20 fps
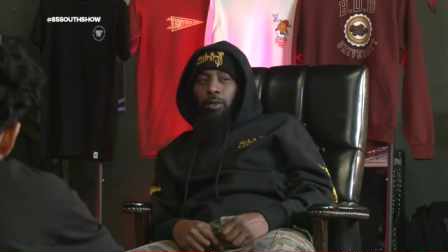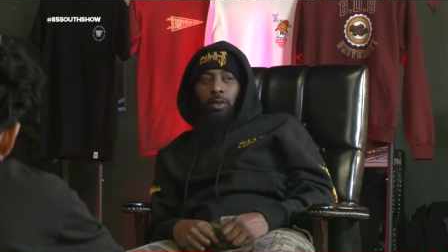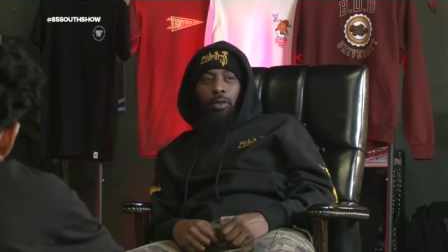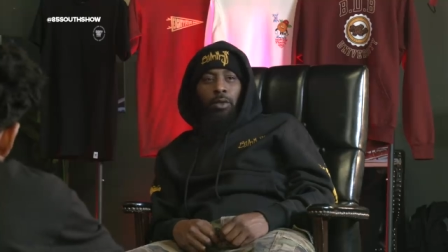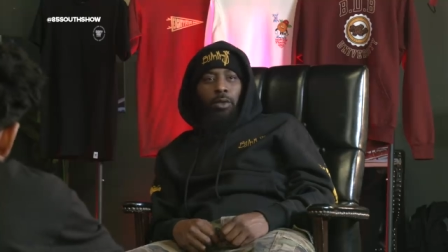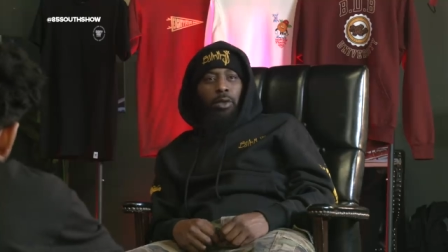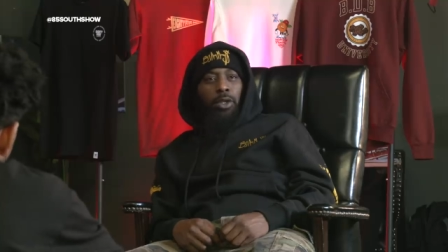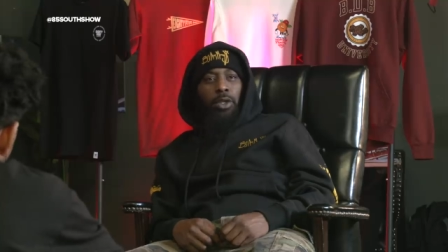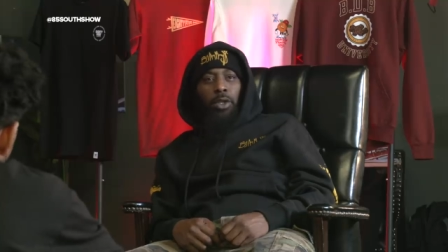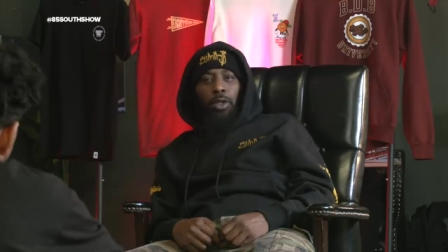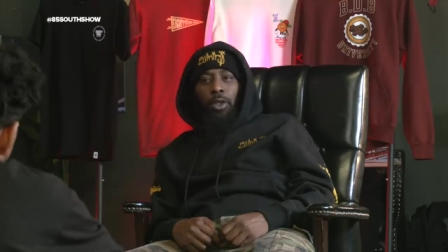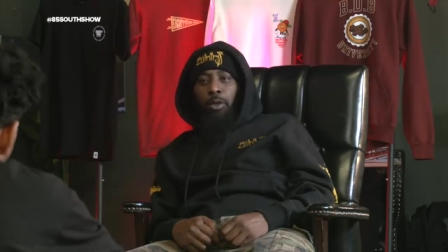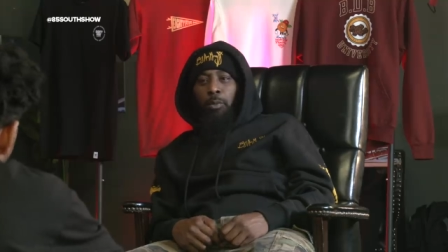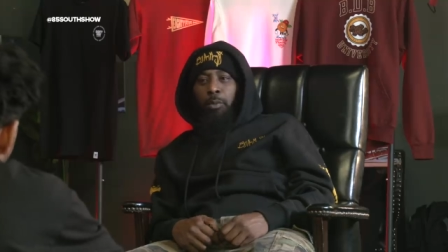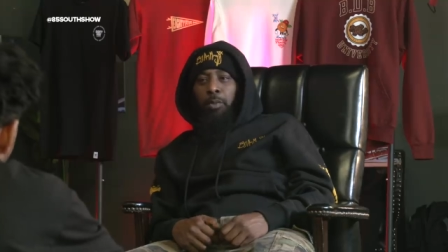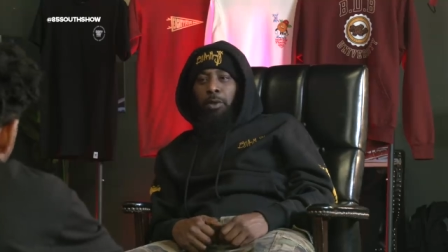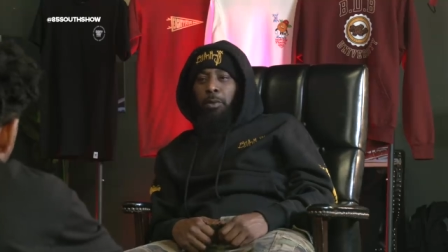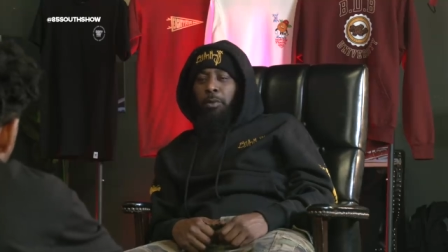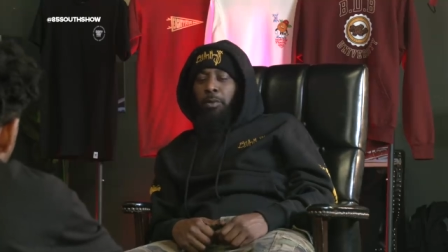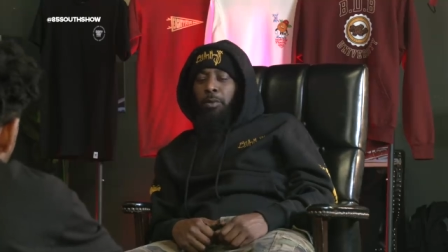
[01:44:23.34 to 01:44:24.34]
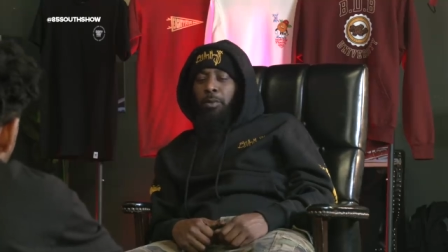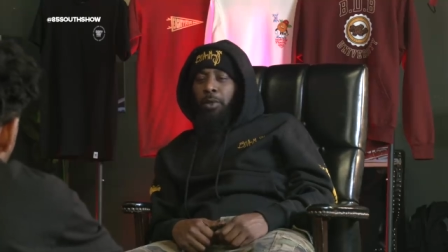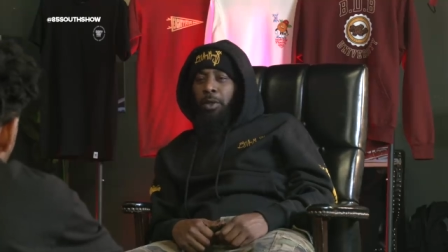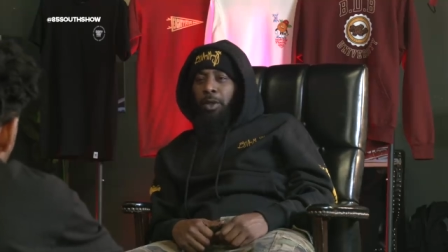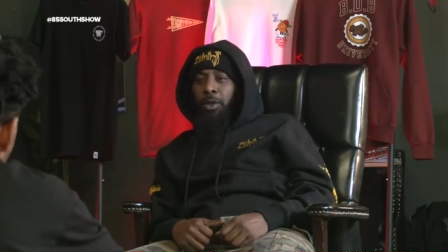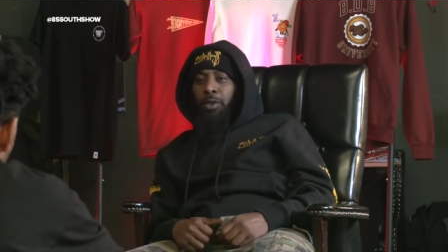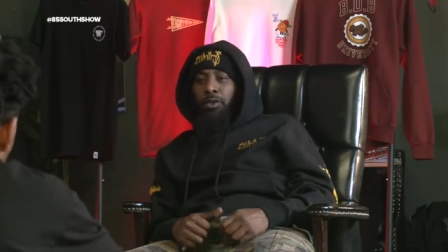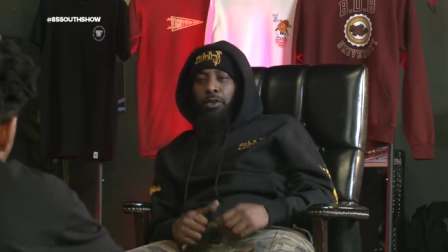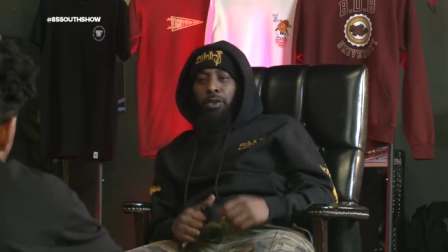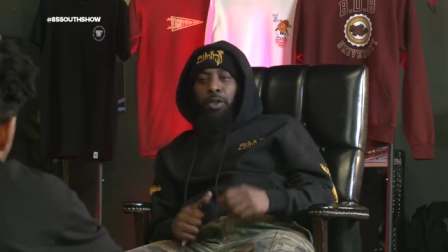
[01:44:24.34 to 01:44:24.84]
you know these young people
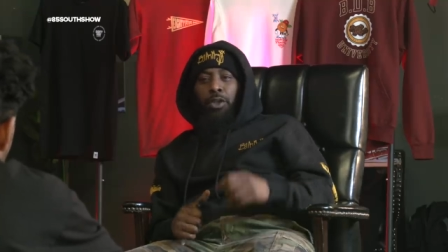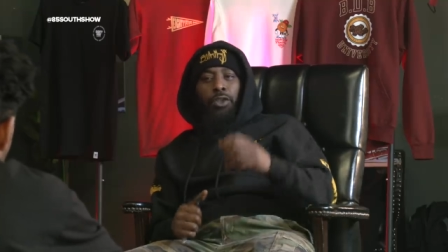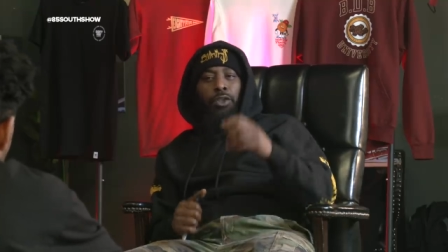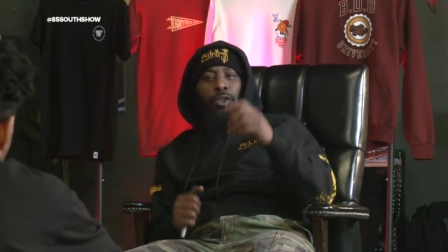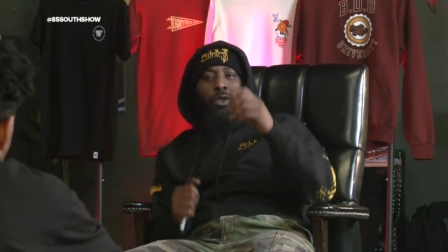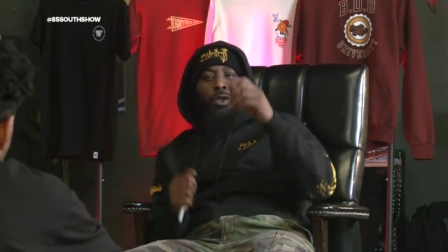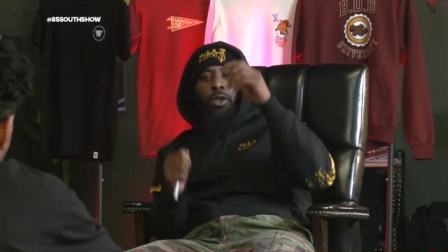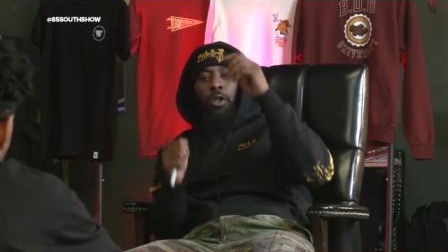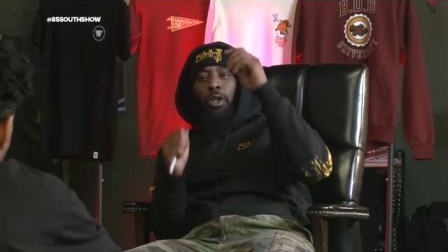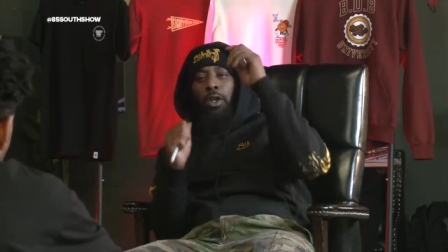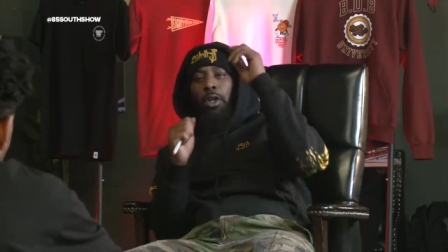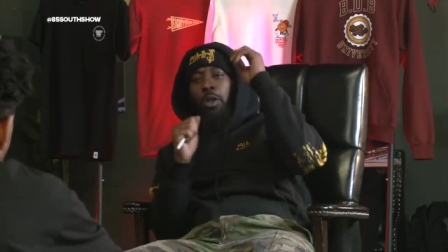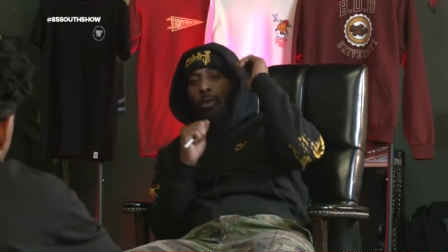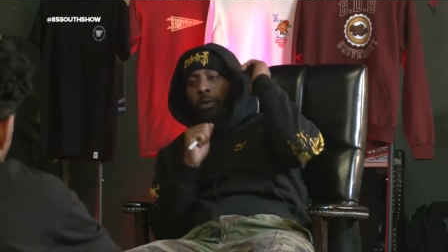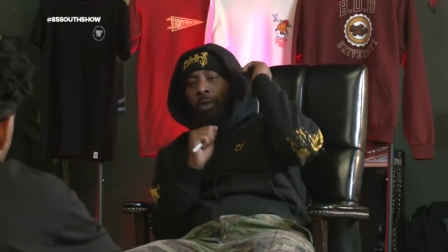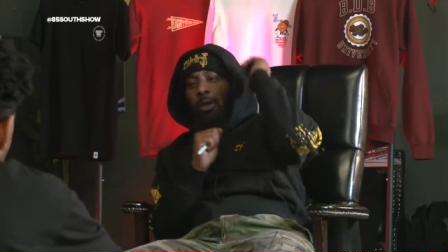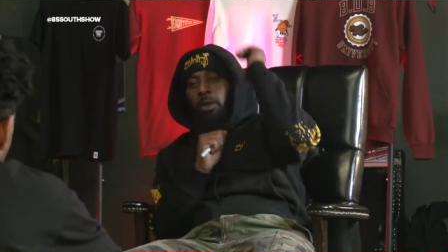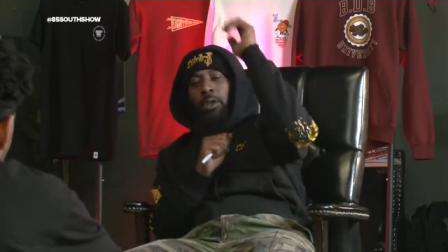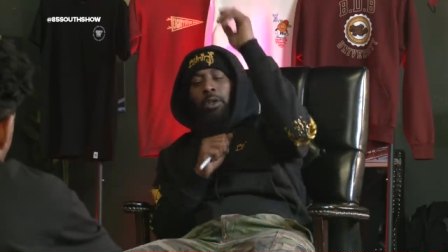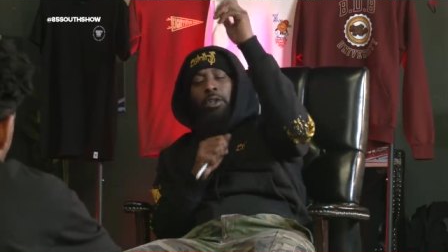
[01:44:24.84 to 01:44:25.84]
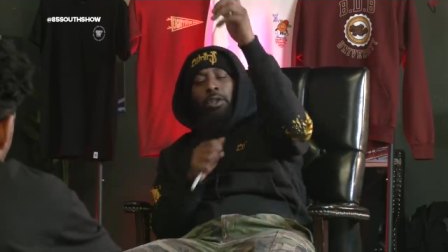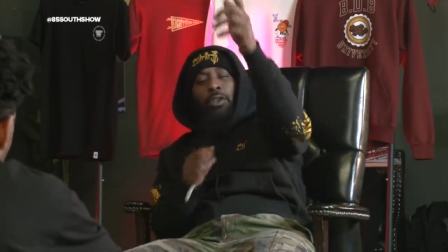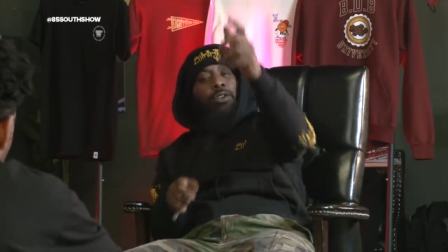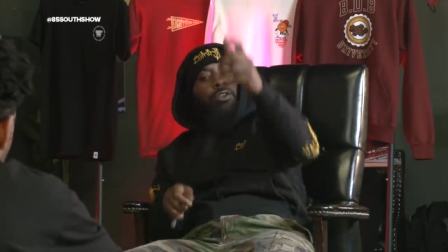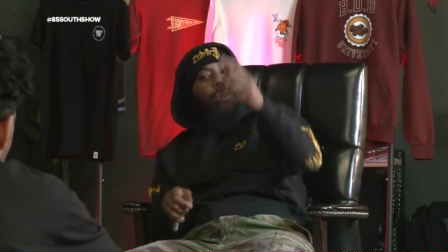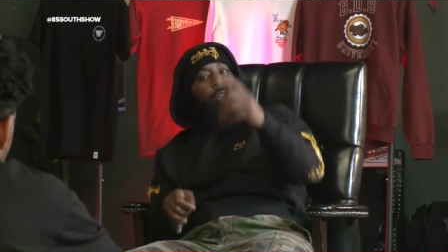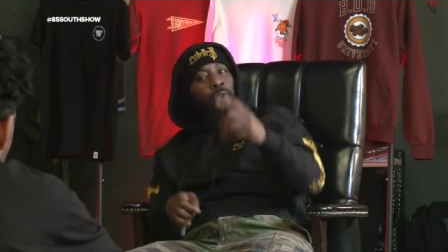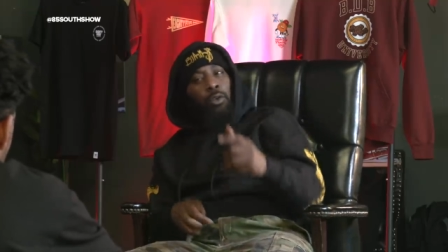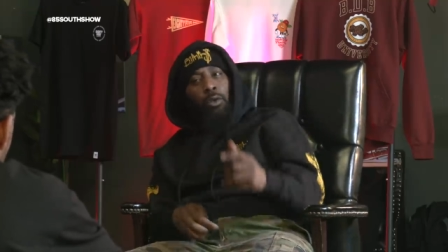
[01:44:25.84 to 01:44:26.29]
being such a hurry to just,